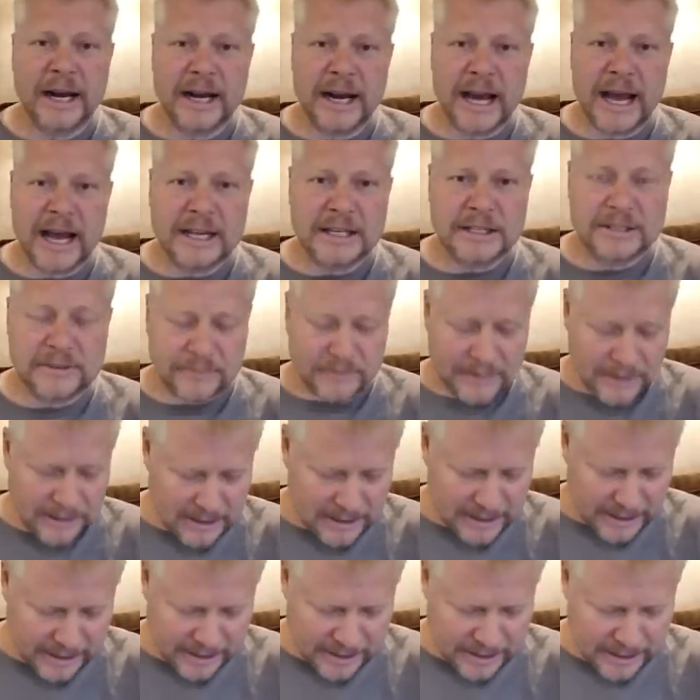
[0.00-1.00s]
a nice
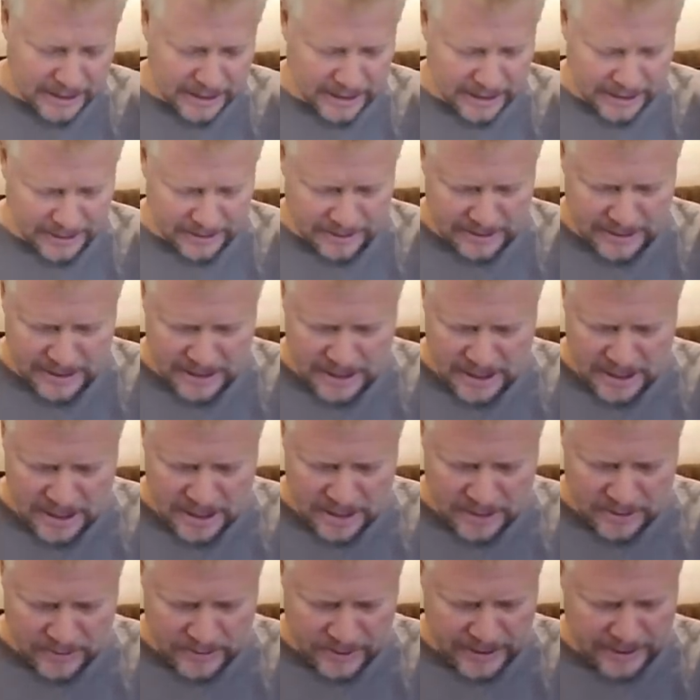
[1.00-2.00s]
feeling to get,
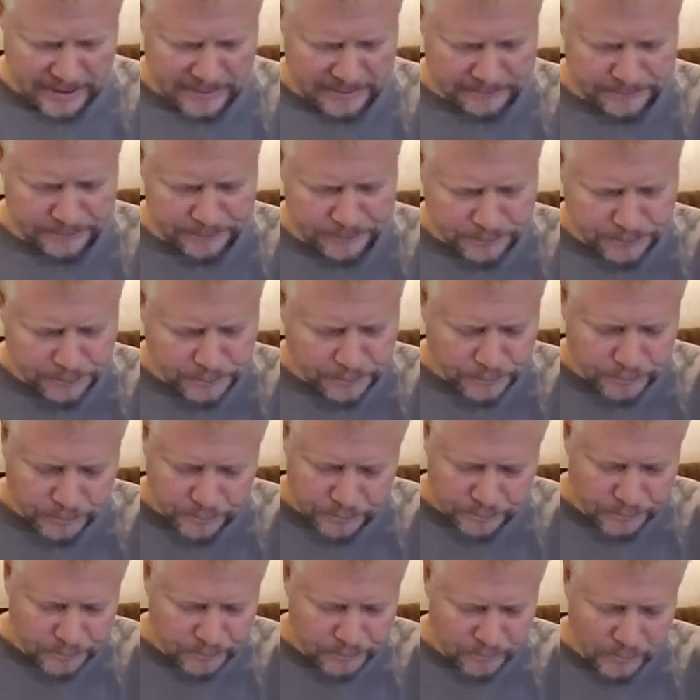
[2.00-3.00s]
right?
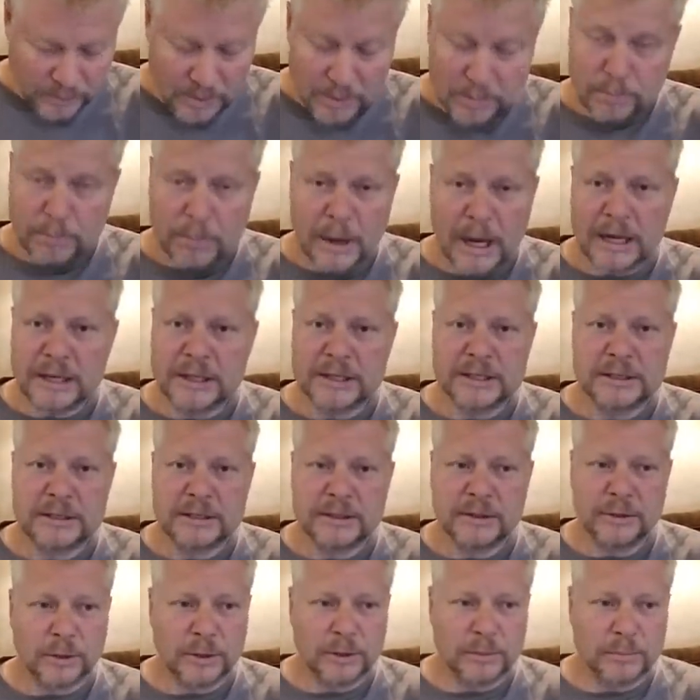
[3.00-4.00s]

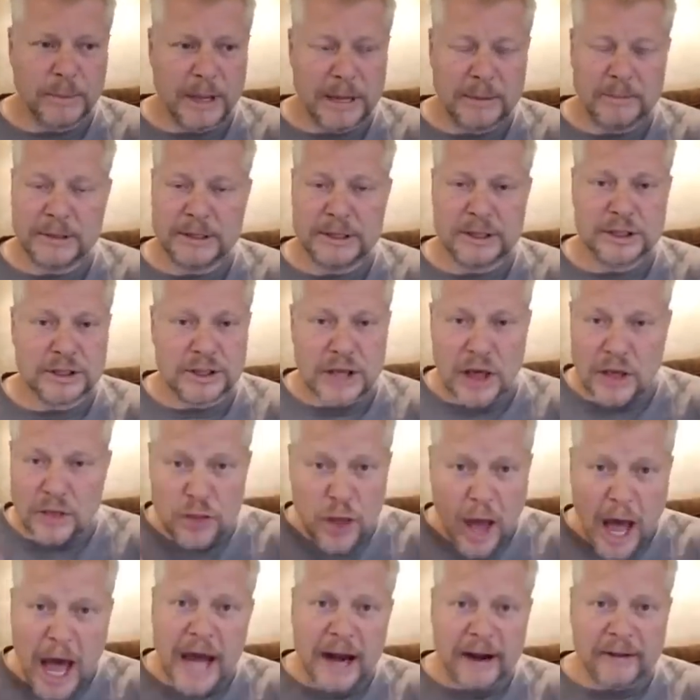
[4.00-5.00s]
Bugs, or maybe just the
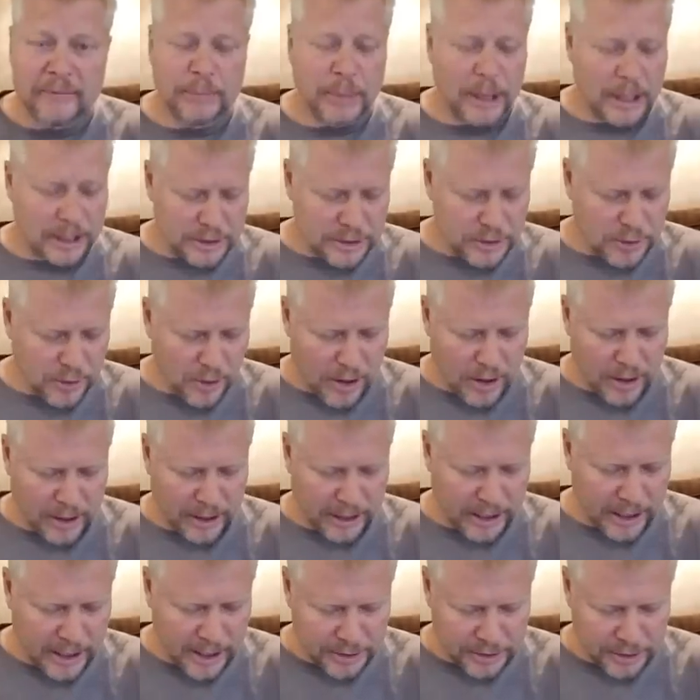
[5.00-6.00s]
thought of bugs
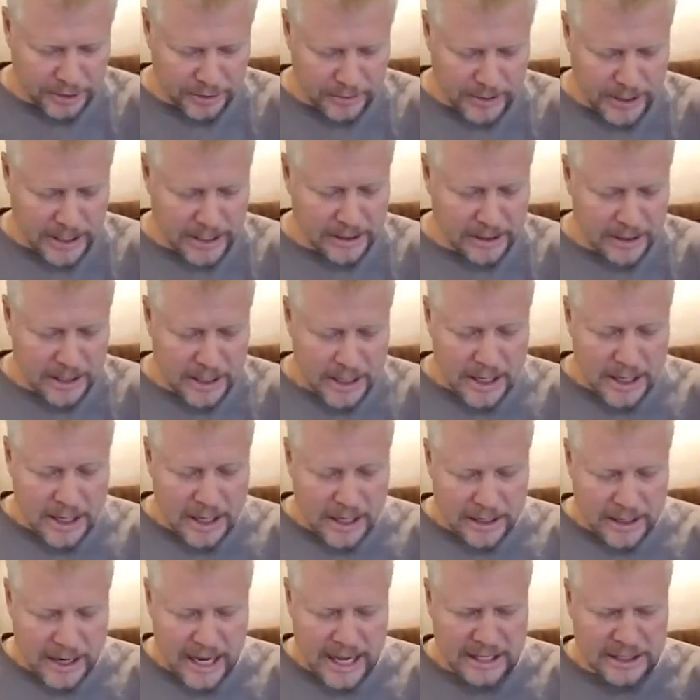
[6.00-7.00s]
crawling on you, right?
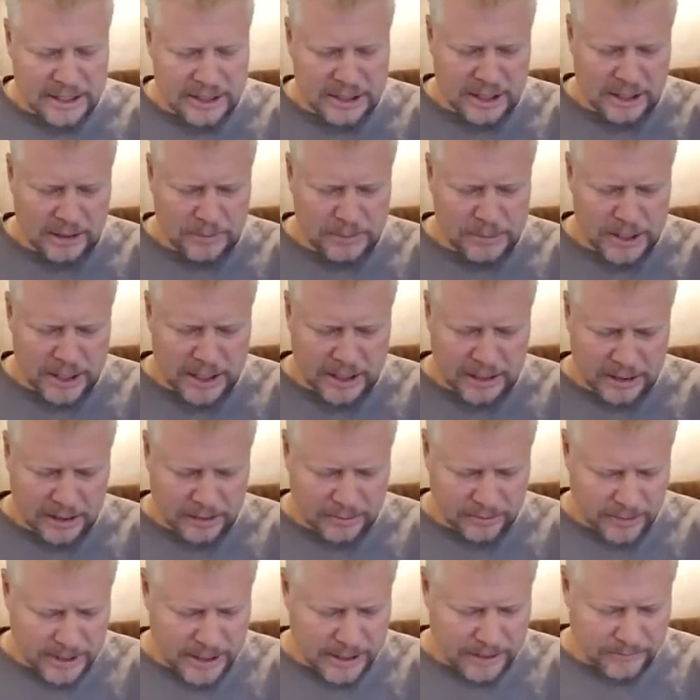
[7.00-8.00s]
Next
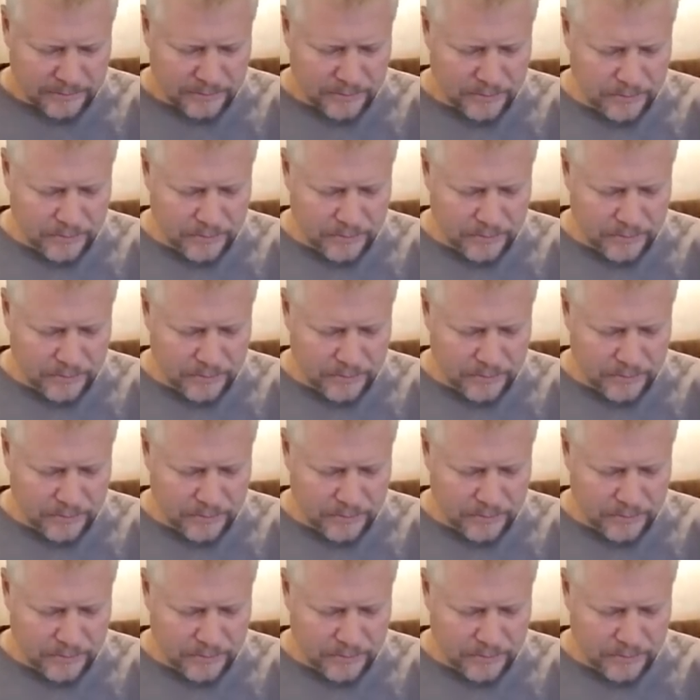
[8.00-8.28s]
subject, right?